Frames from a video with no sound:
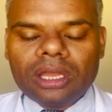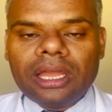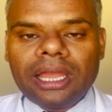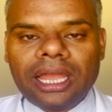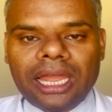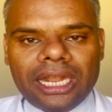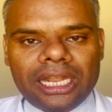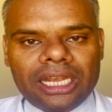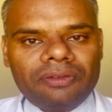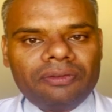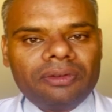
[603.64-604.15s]

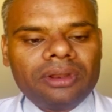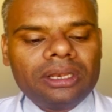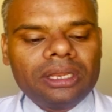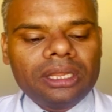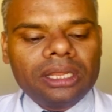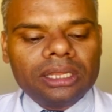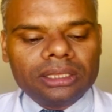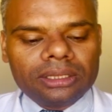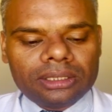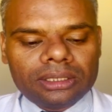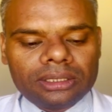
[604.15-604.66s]
And
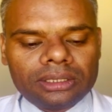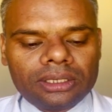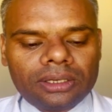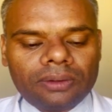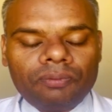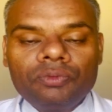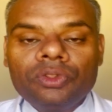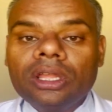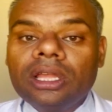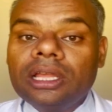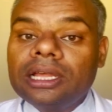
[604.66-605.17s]
even
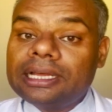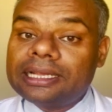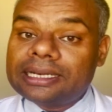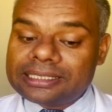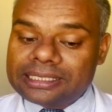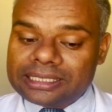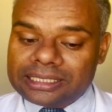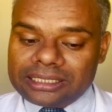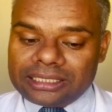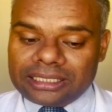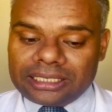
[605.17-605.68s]
the
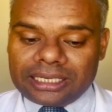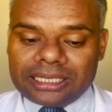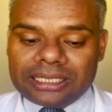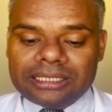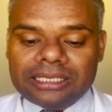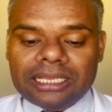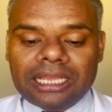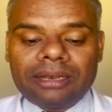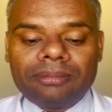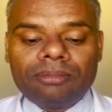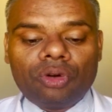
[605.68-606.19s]

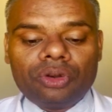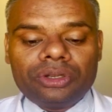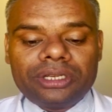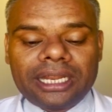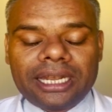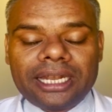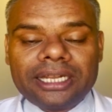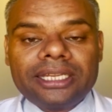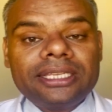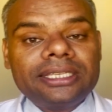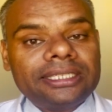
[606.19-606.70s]
registries and
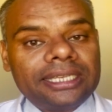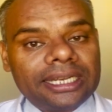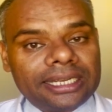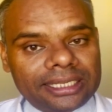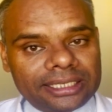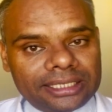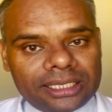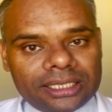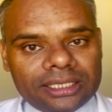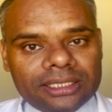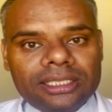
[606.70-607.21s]
mortality
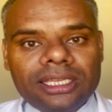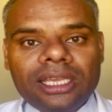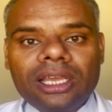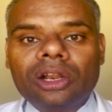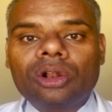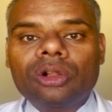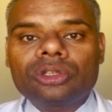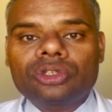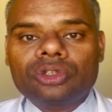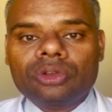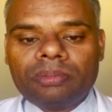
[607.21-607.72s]
statistics, they are
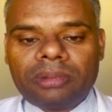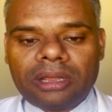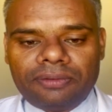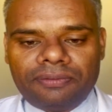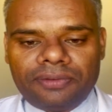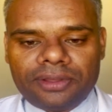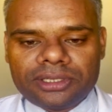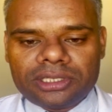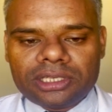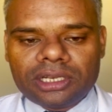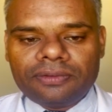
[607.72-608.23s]
also
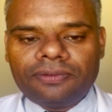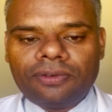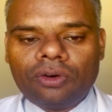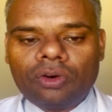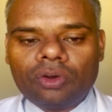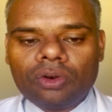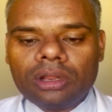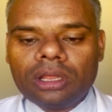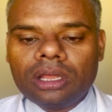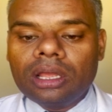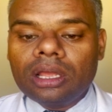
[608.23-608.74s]
beneficial
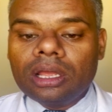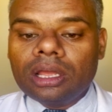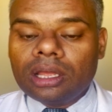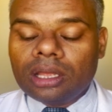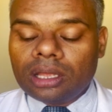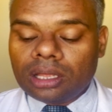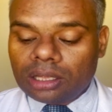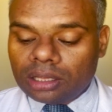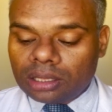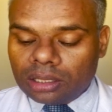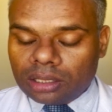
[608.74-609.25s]
for
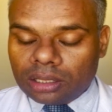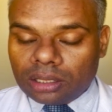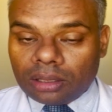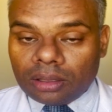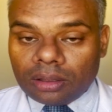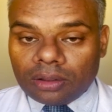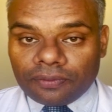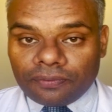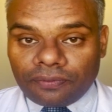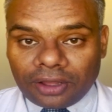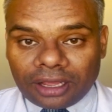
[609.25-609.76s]

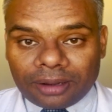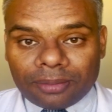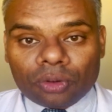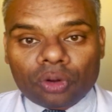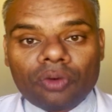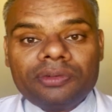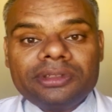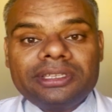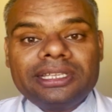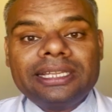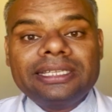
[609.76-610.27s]

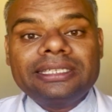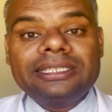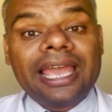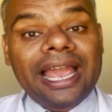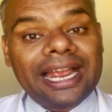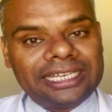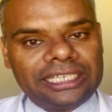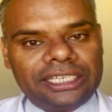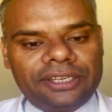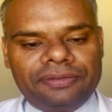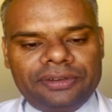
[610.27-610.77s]
pharmacovigilance
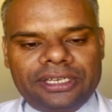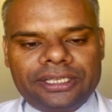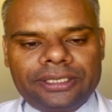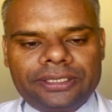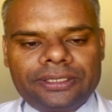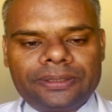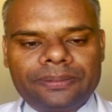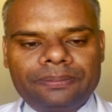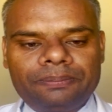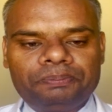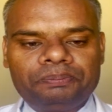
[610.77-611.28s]

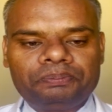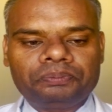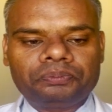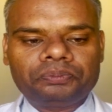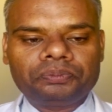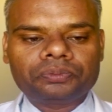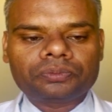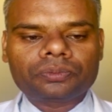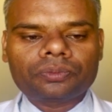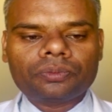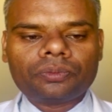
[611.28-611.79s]
activities.
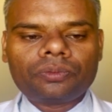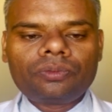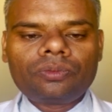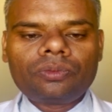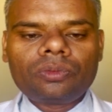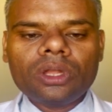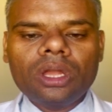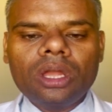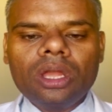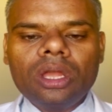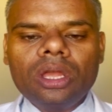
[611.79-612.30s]

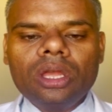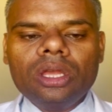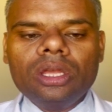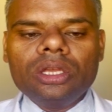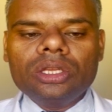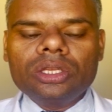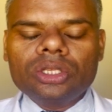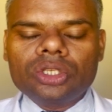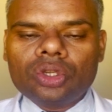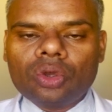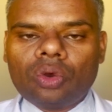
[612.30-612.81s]

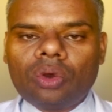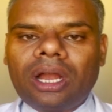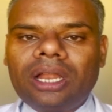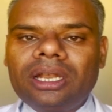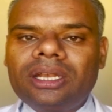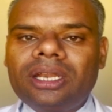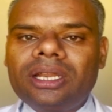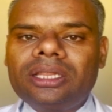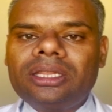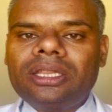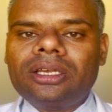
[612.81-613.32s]
So
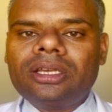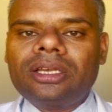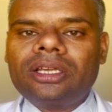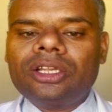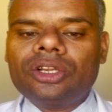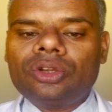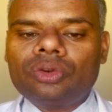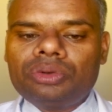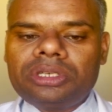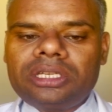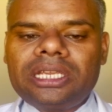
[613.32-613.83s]
under the
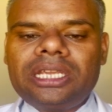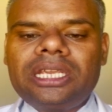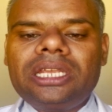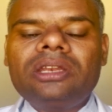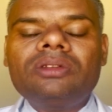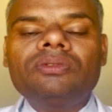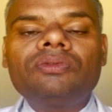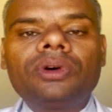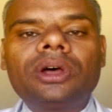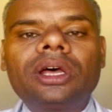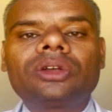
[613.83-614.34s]

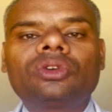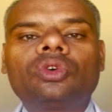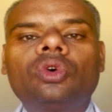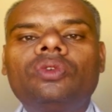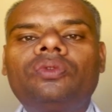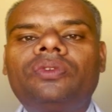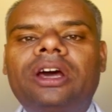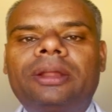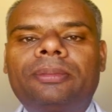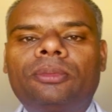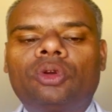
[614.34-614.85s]
routine work
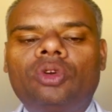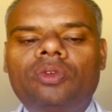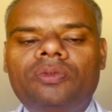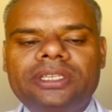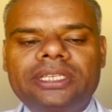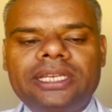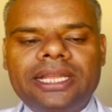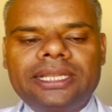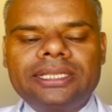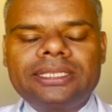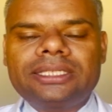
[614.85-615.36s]
of
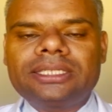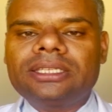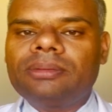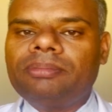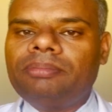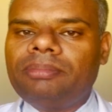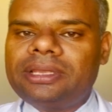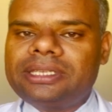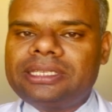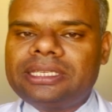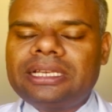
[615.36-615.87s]
pharmacovigilance,
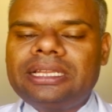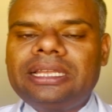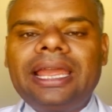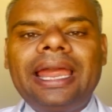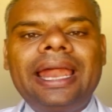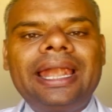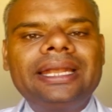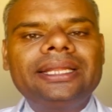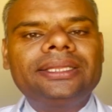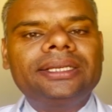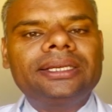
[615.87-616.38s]
basically
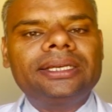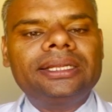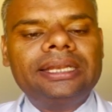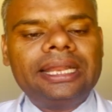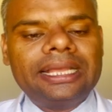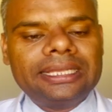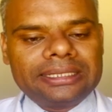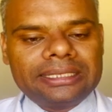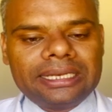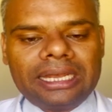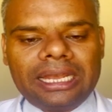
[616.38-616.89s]
at the
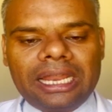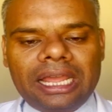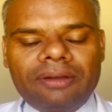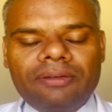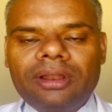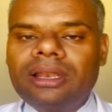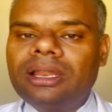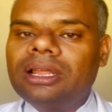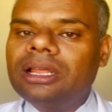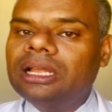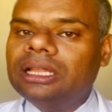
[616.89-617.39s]
national
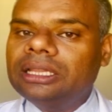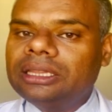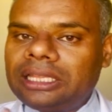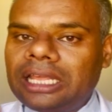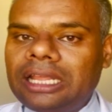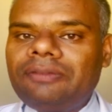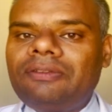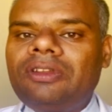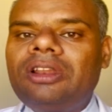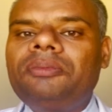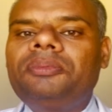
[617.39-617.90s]
level,
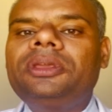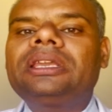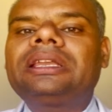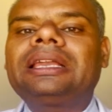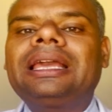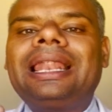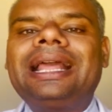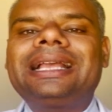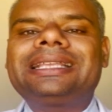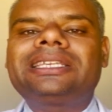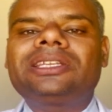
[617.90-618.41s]
there will be
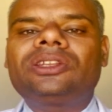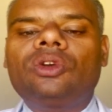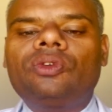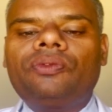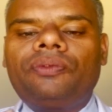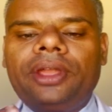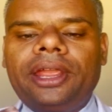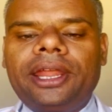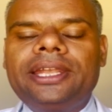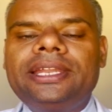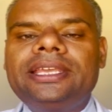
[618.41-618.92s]
collection
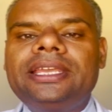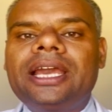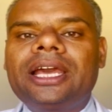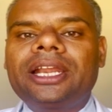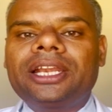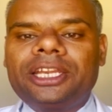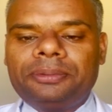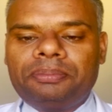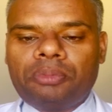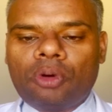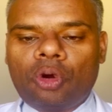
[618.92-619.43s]
of
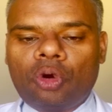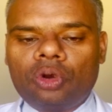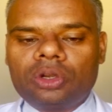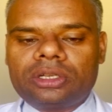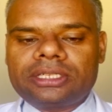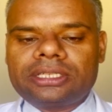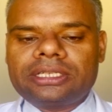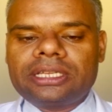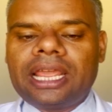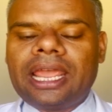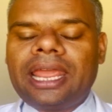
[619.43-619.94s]
ADR
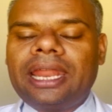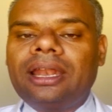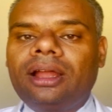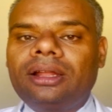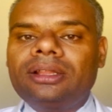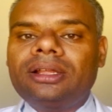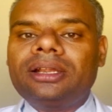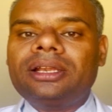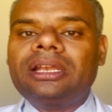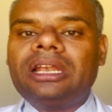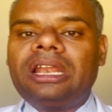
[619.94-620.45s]
reports and
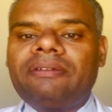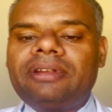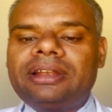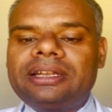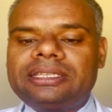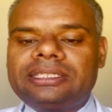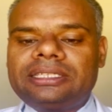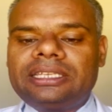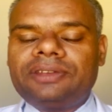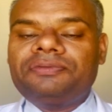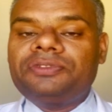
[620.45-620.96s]
other
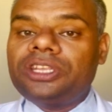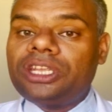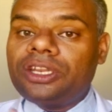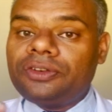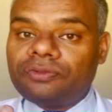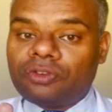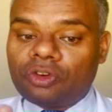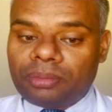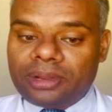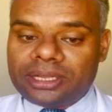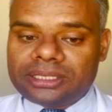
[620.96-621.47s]
relevant safety
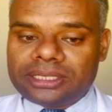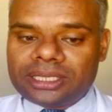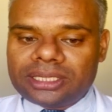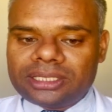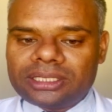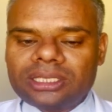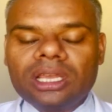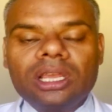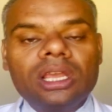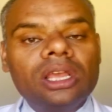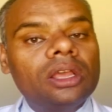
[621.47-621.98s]

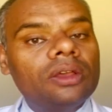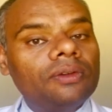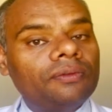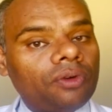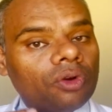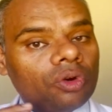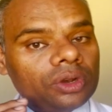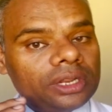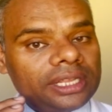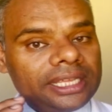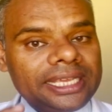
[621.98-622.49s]
informations
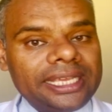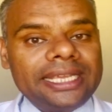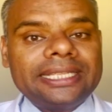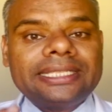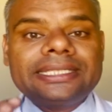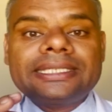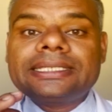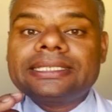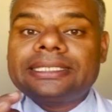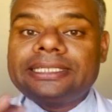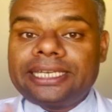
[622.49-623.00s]
for
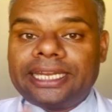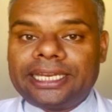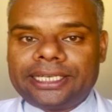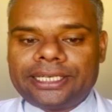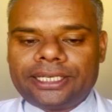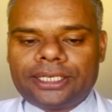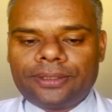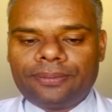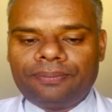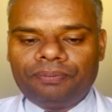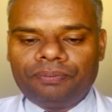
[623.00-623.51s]
each
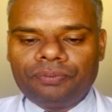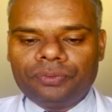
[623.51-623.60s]
state.